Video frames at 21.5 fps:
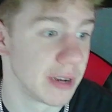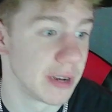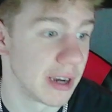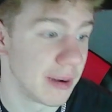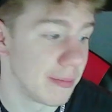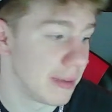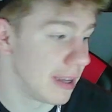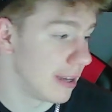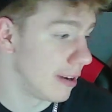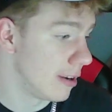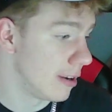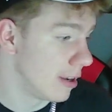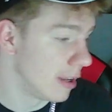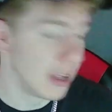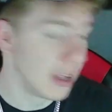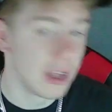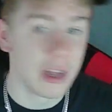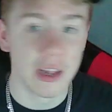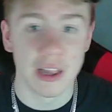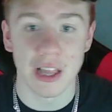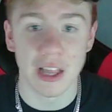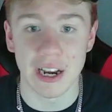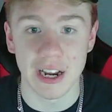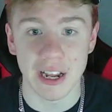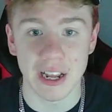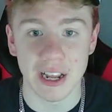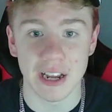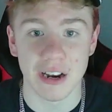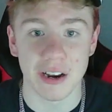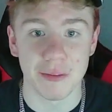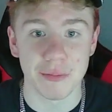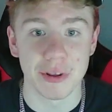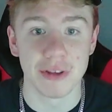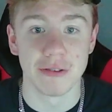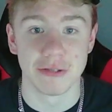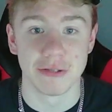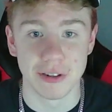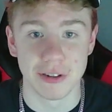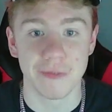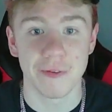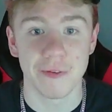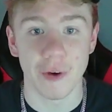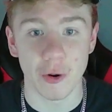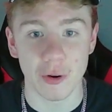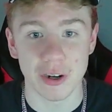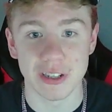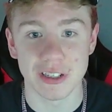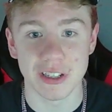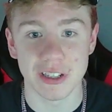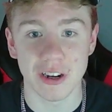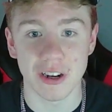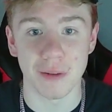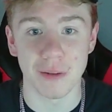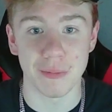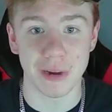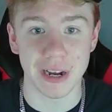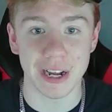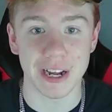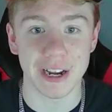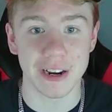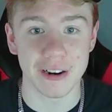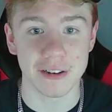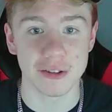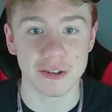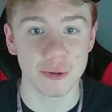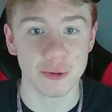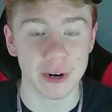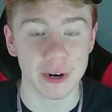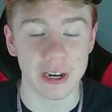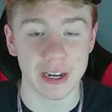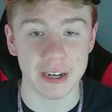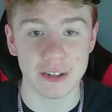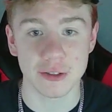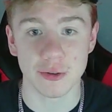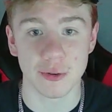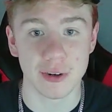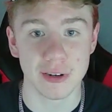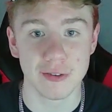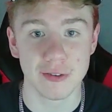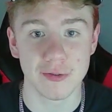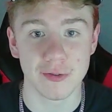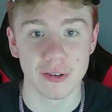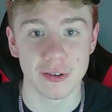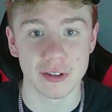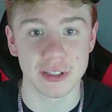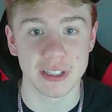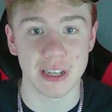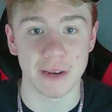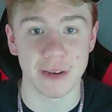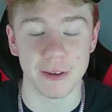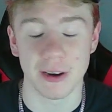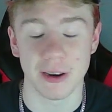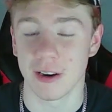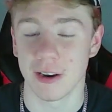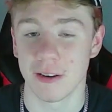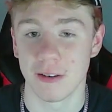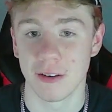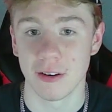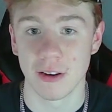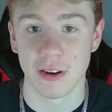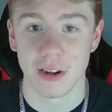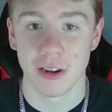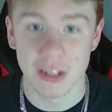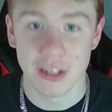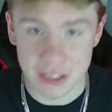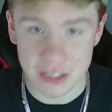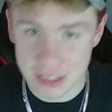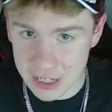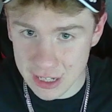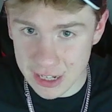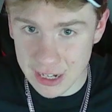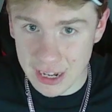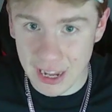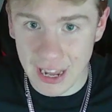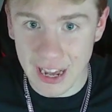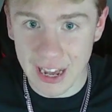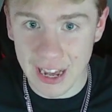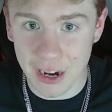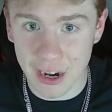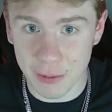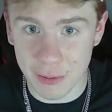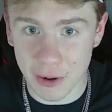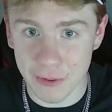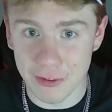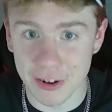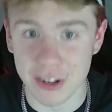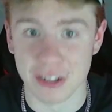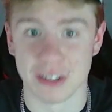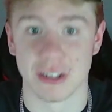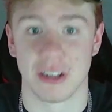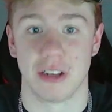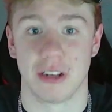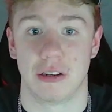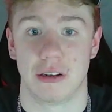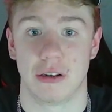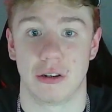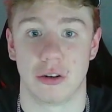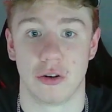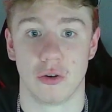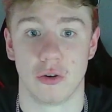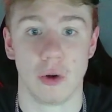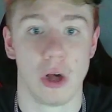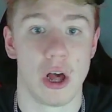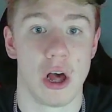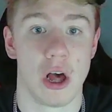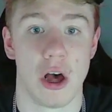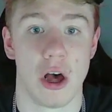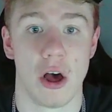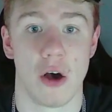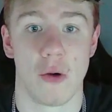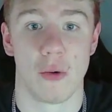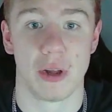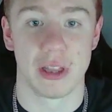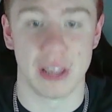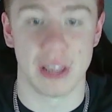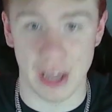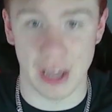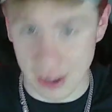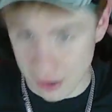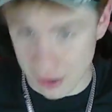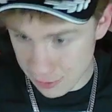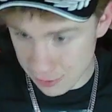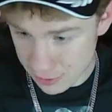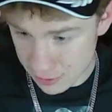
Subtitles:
I mean, then again, I'm used to focusing on my hair 24/7 and seeing a hat above it is like, whoa, what the hell?